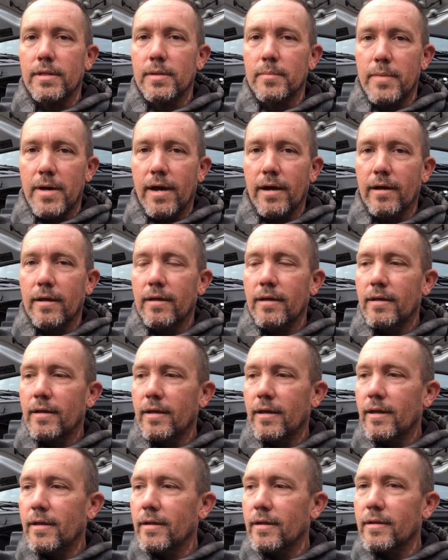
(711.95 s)
the back,
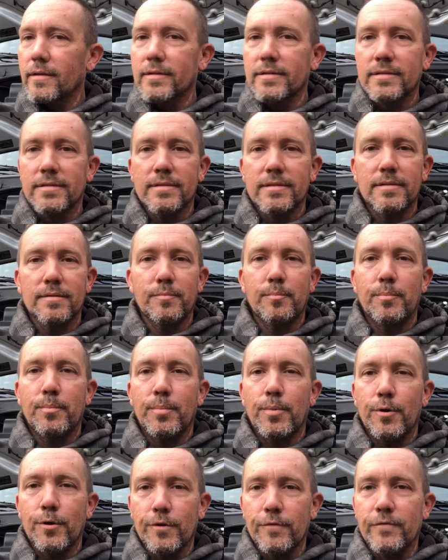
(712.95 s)
and it's
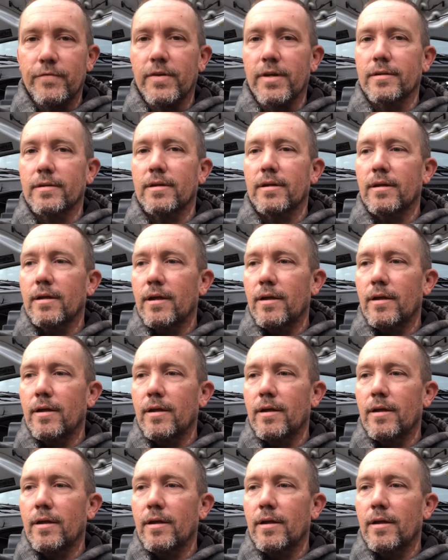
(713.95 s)
perfect.